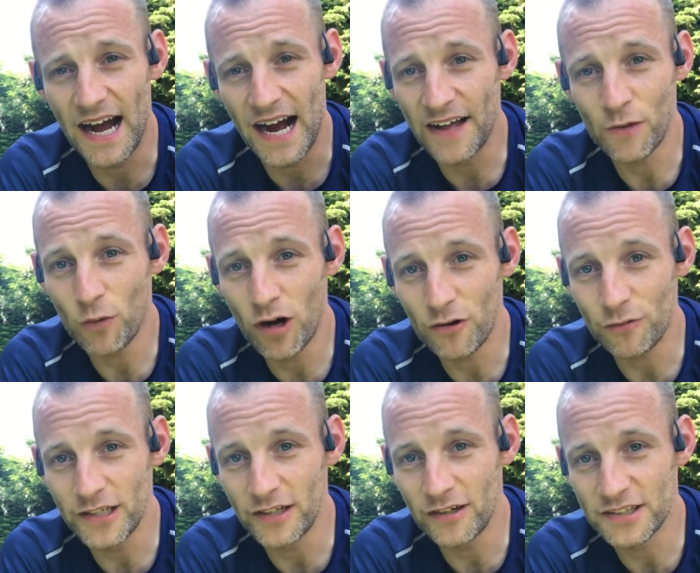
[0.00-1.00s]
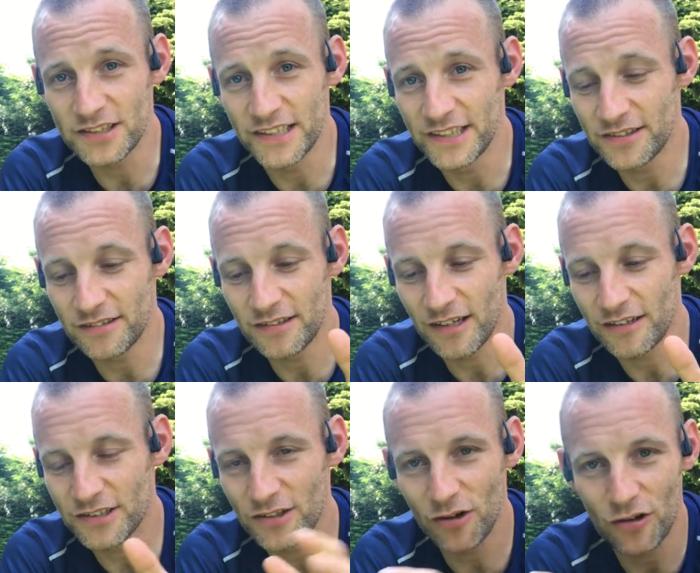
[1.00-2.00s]
And they work really nicely. It's
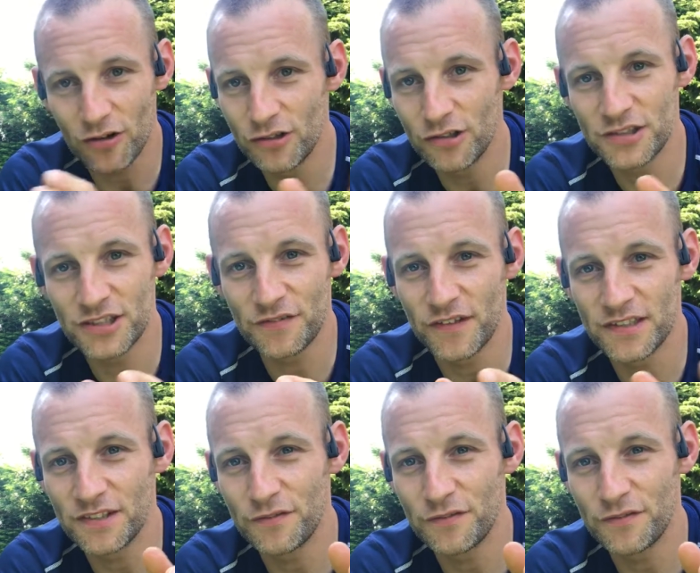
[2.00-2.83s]
there's a lot of good uses for this.